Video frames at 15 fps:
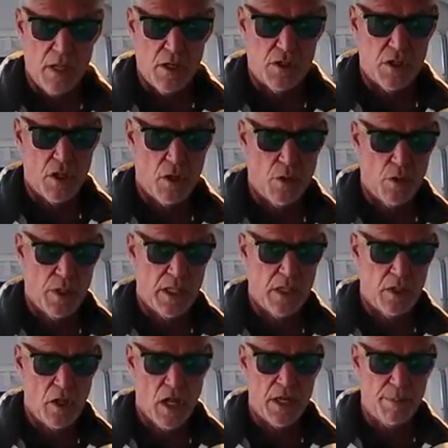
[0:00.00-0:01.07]
So in
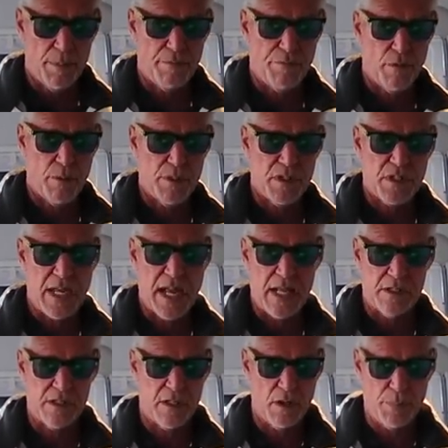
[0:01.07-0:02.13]
a lot of performance
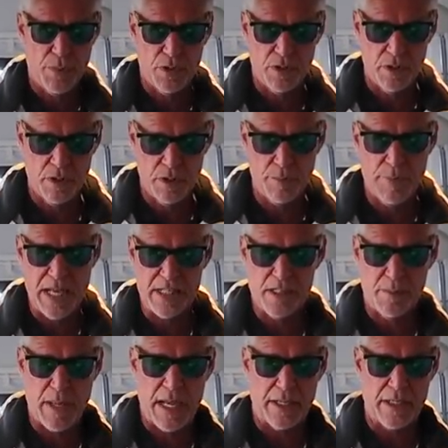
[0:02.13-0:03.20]
cats, they'll put the beds
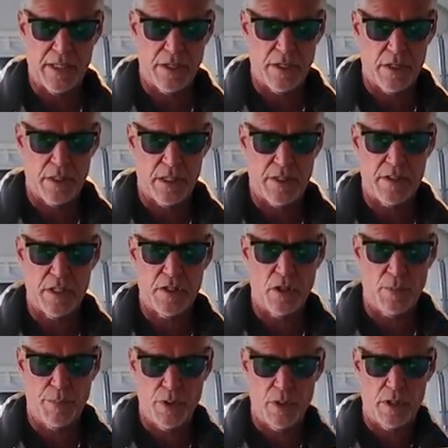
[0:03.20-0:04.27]
back here, and then
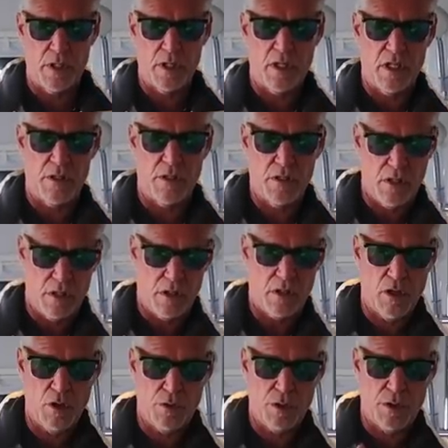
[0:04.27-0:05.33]
they'll put the
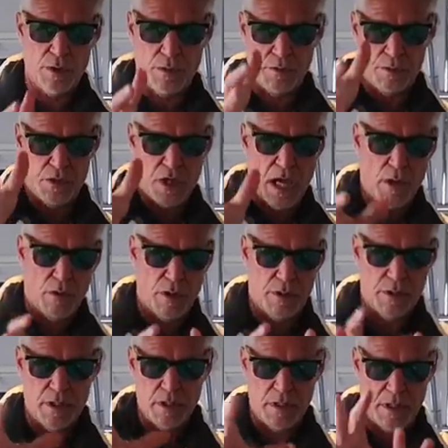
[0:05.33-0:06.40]
owner
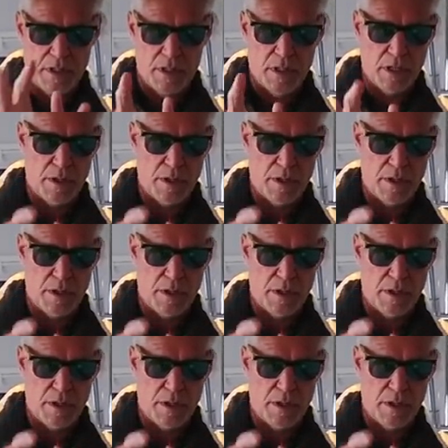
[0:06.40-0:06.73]
shower in